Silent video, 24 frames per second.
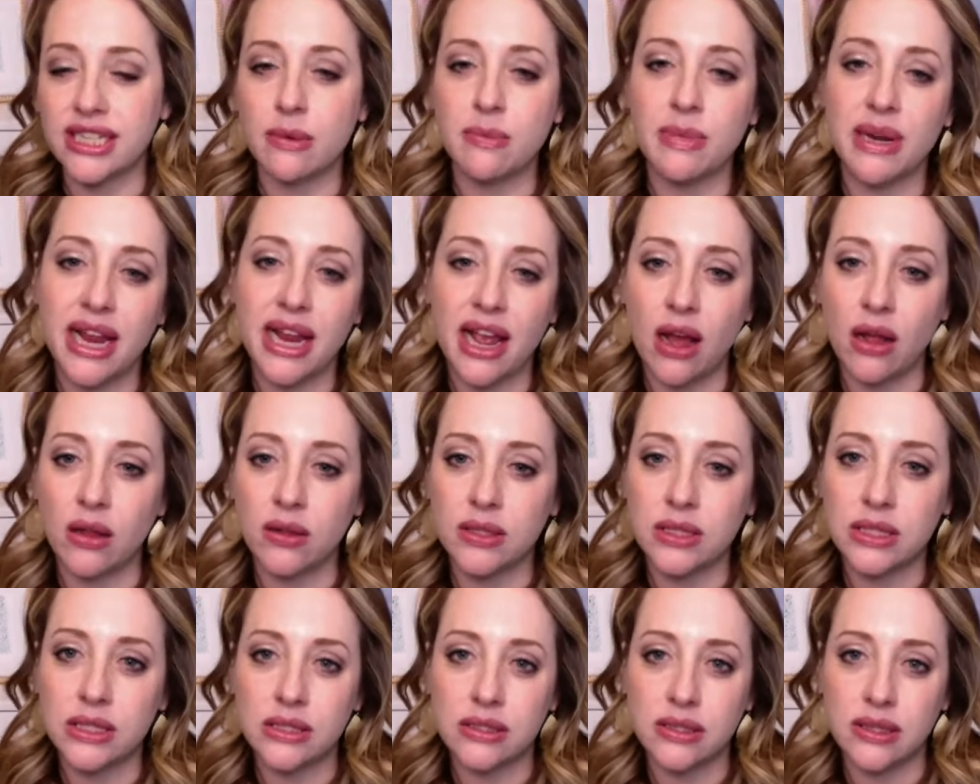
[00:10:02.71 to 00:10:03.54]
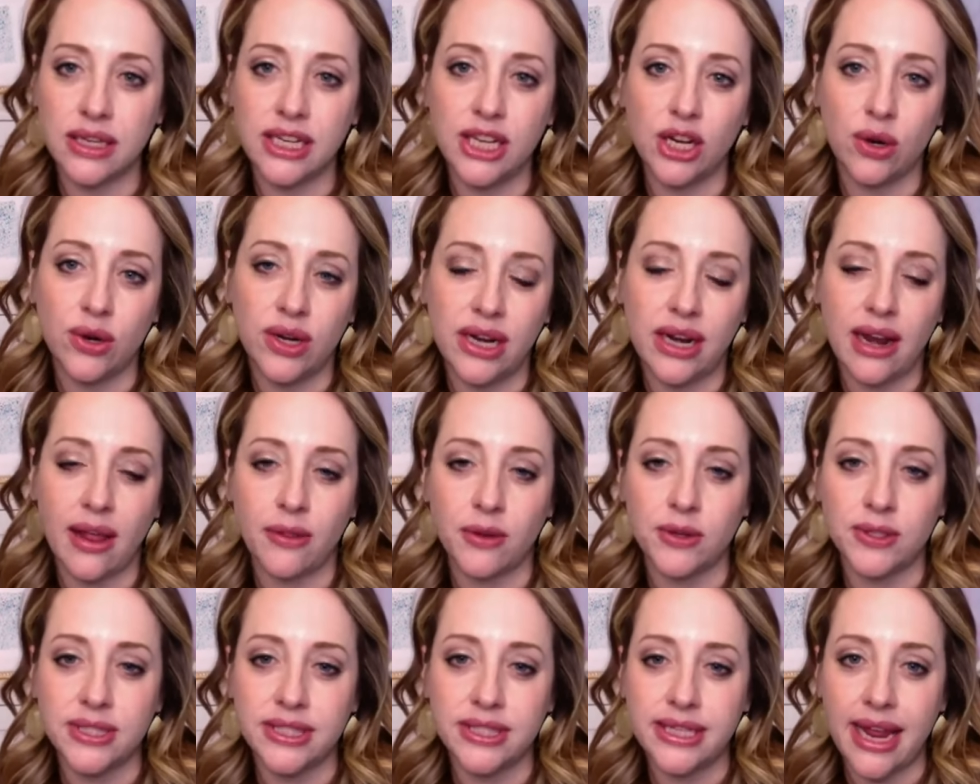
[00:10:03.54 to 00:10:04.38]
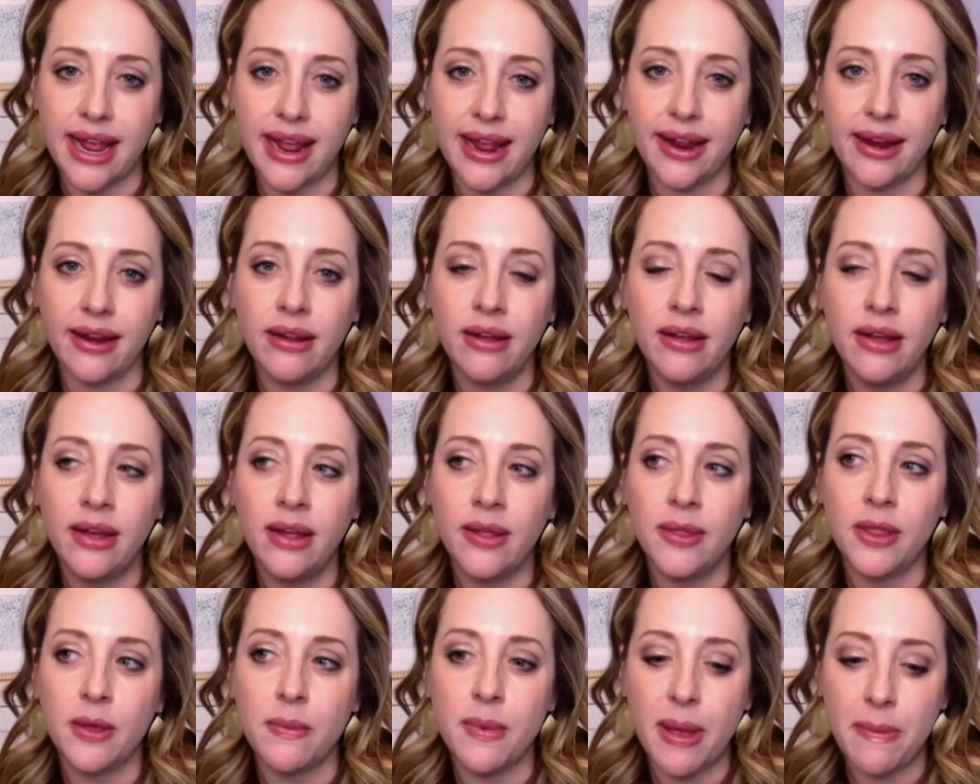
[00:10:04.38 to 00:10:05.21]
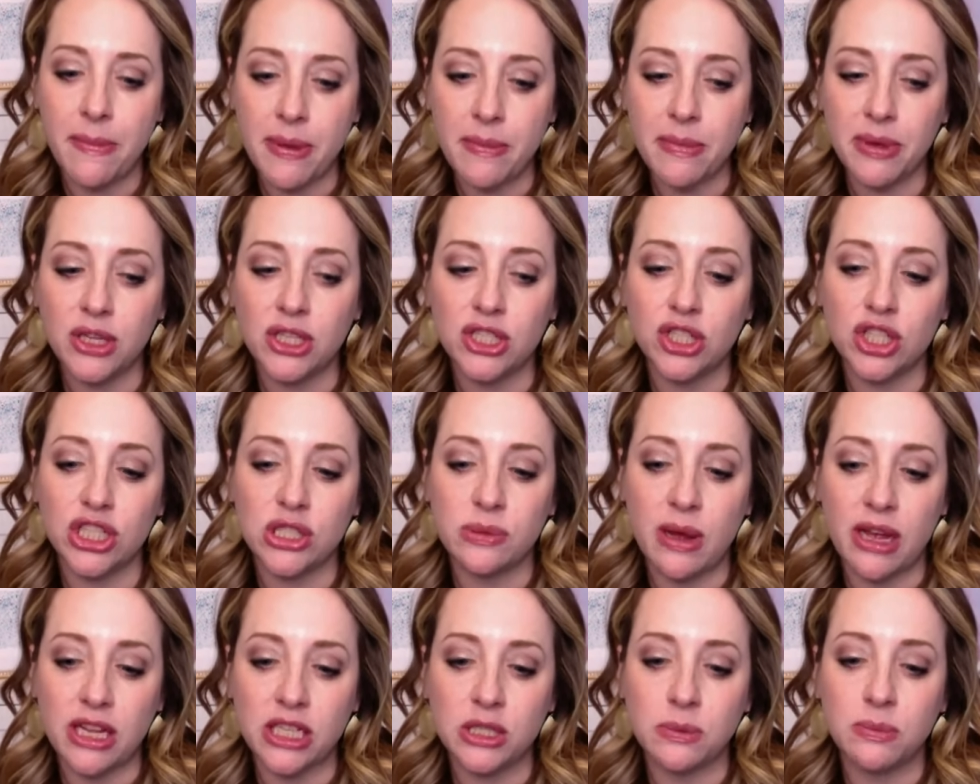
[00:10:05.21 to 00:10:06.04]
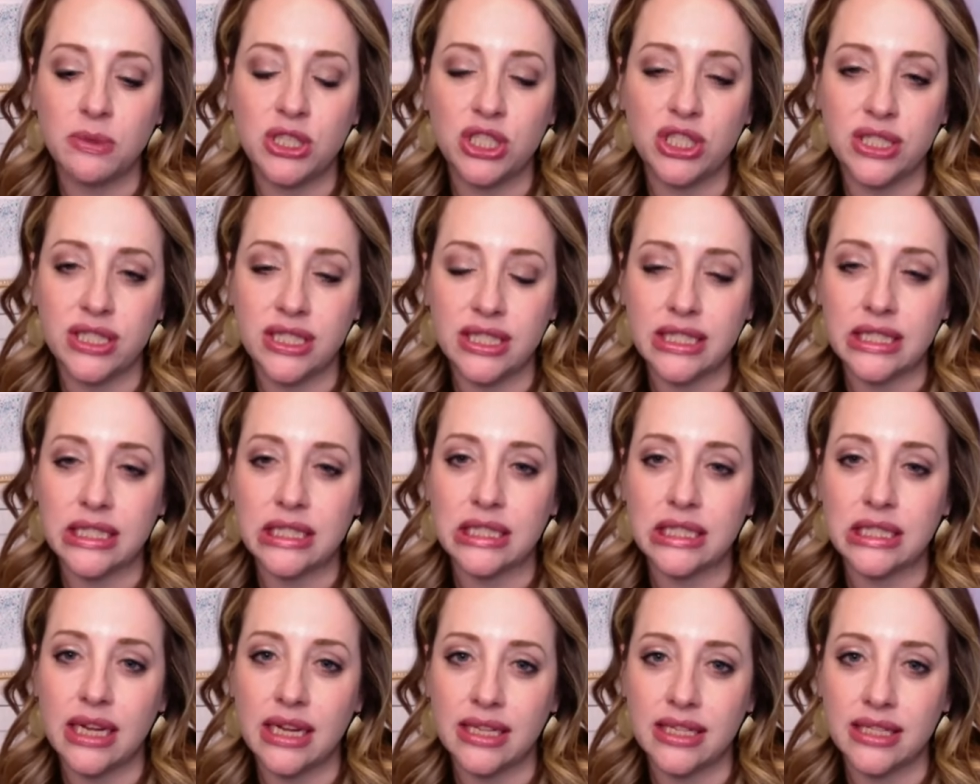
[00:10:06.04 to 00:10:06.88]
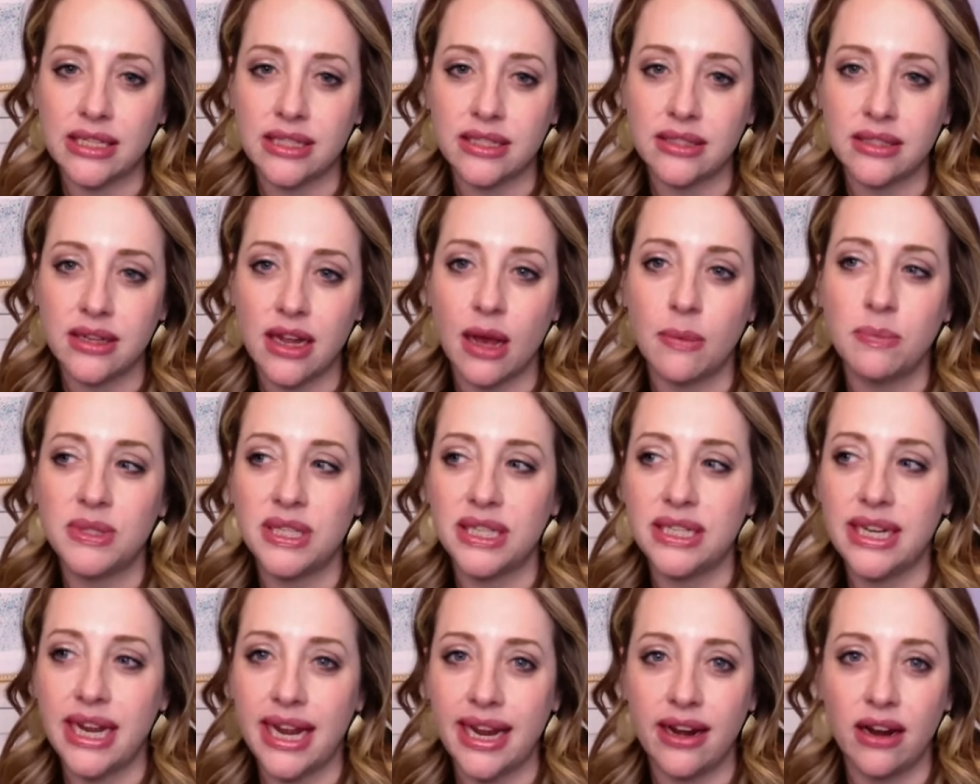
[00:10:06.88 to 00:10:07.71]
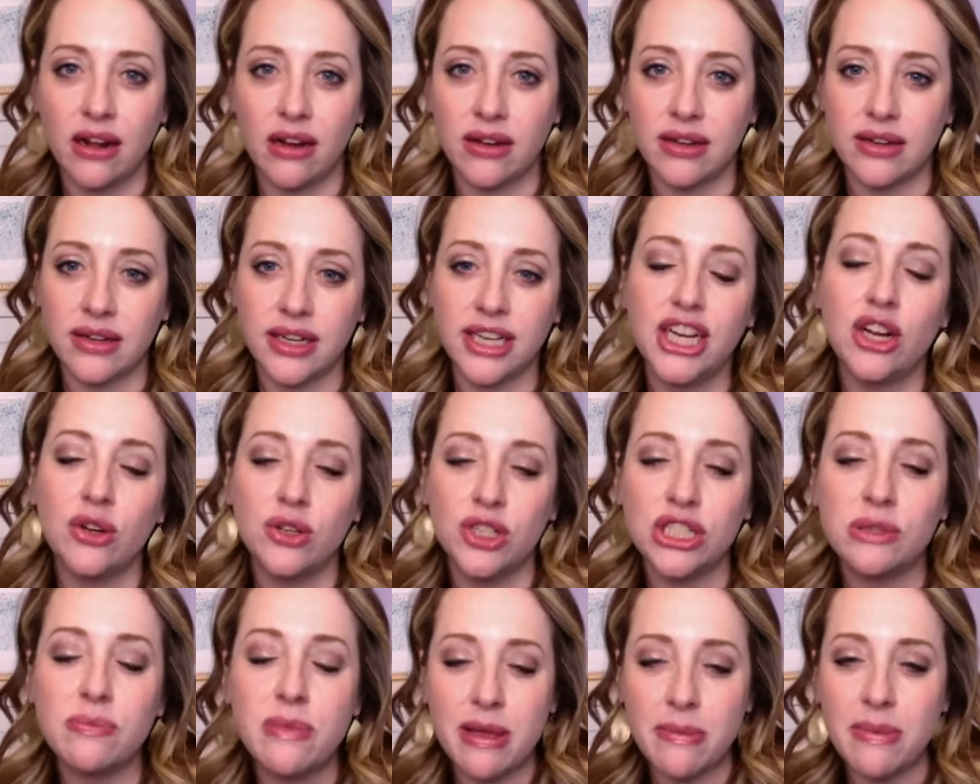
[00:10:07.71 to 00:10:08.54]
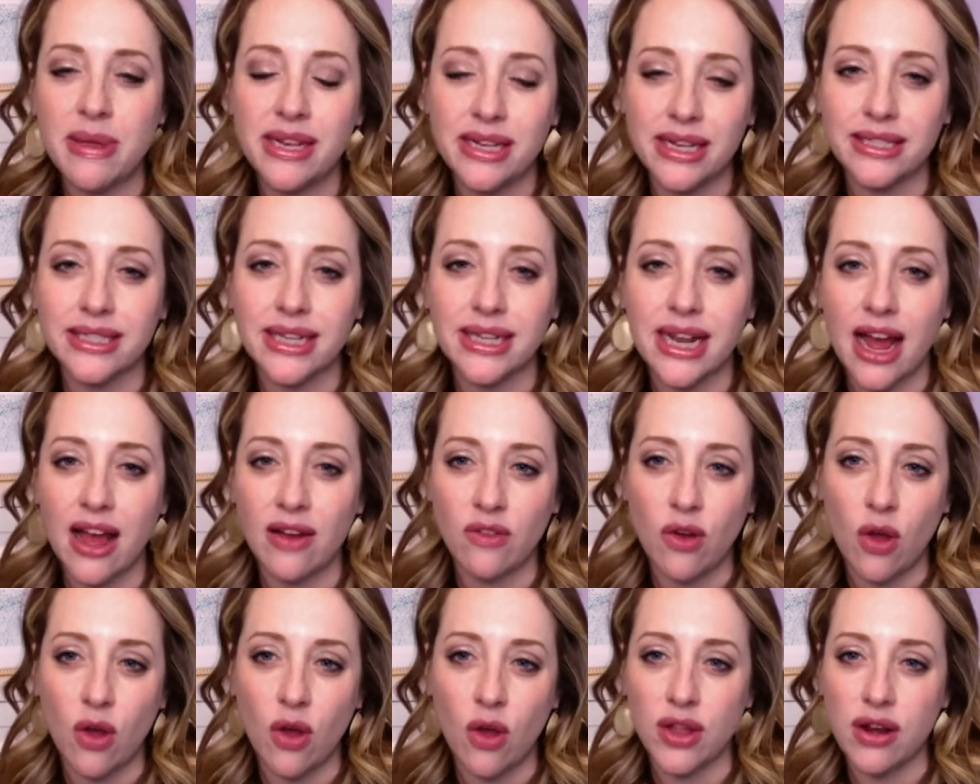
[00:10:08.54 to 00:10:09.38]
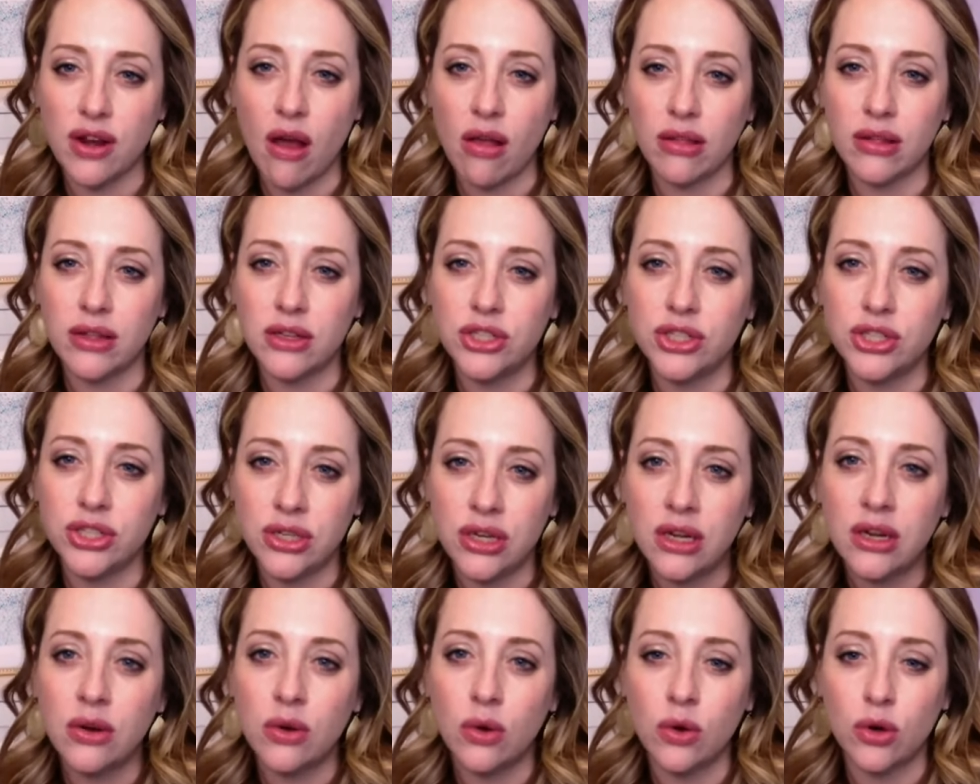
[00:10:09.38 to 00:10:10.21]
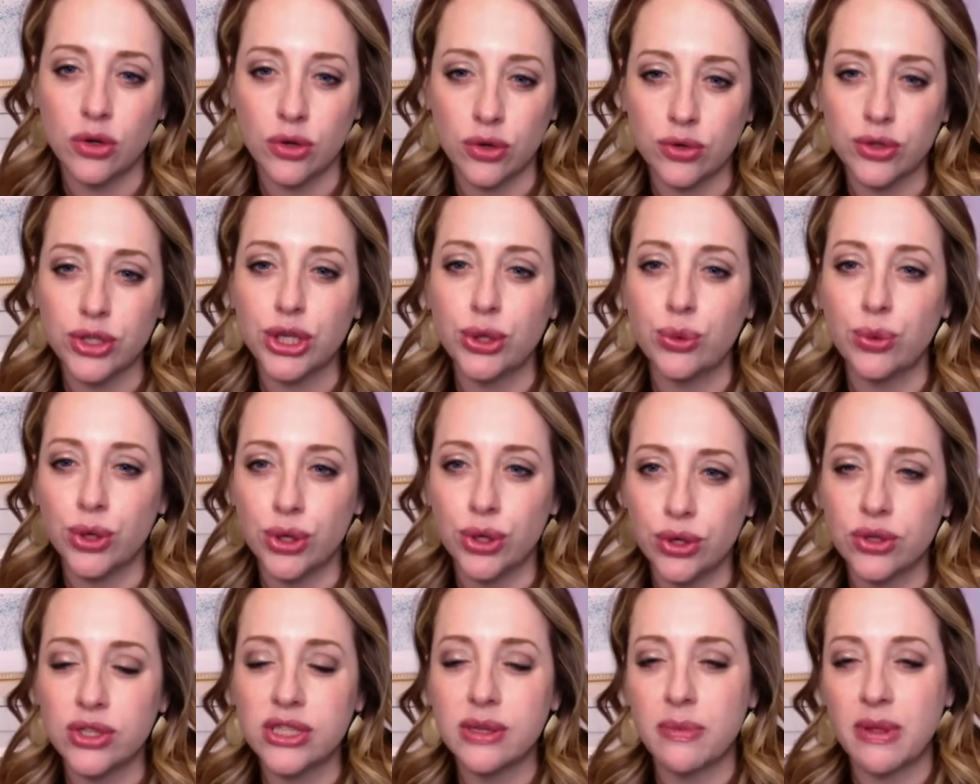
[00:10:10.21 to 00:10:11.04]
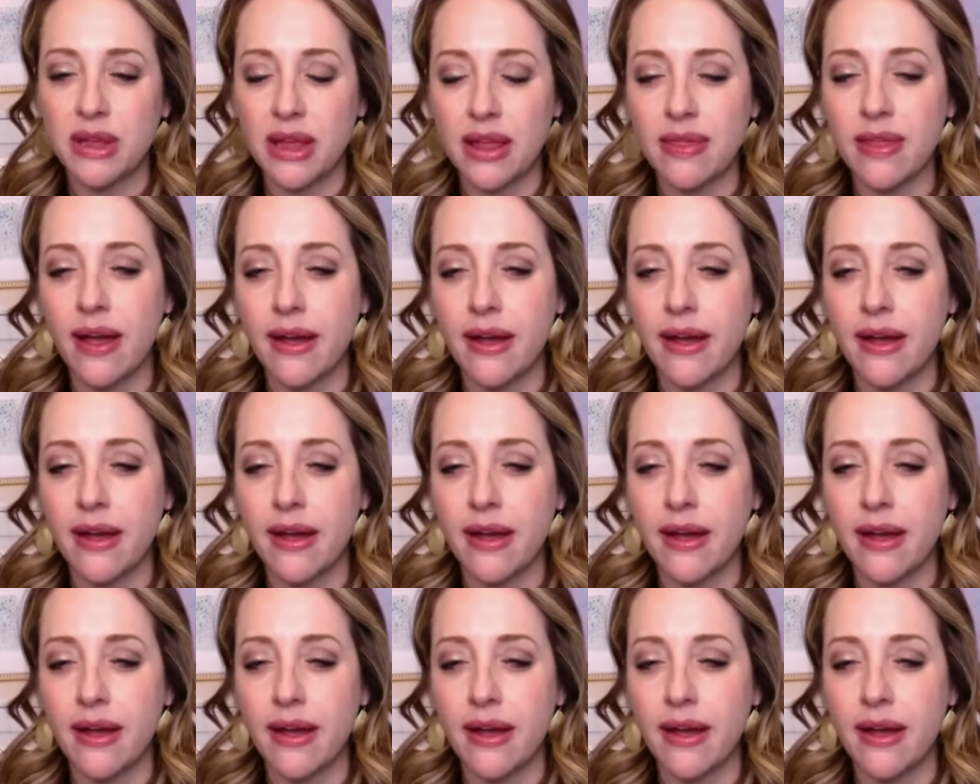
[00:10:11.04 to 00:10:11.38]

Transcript: somebody else, you know, in another state that might be a military spouse but just isn't as up to date on, you know, just maybe doesn't have all the knowledge or newer or something like